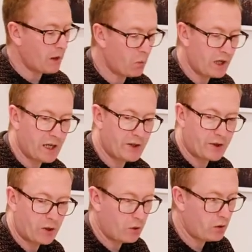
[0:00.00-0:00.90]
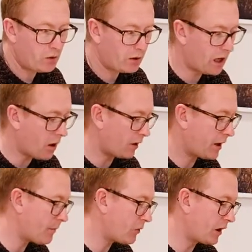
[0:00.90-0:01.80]
we need to get our
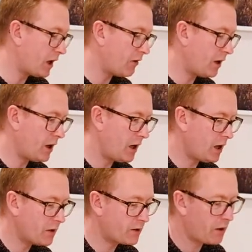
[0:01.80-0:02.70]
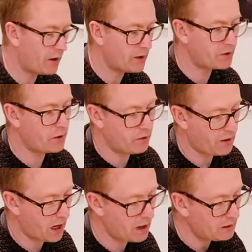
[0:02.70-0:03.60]
camera gear in here, so let's do
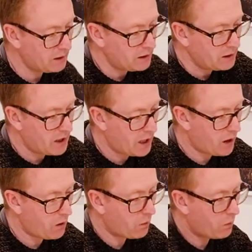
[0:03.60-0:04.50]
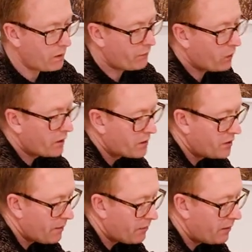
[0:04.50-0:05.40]
that. Now, we've got a
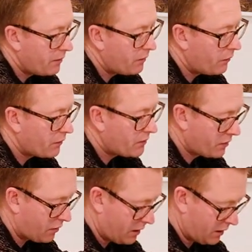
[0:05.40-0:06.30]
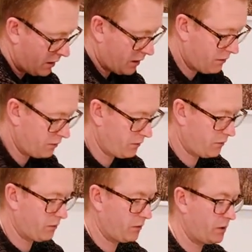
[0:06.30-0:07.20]
zip on the side here,
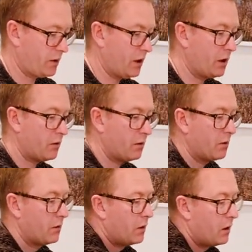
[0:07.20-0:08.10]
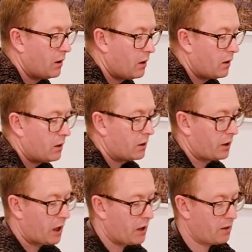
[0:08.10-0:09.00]
just here
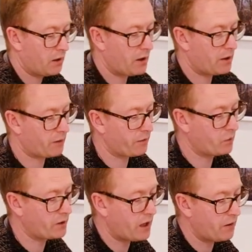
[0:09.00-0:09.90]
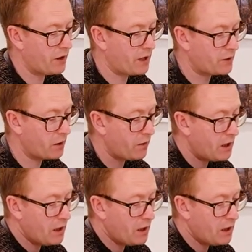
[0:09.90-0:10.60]
okay, and let that fall down there. So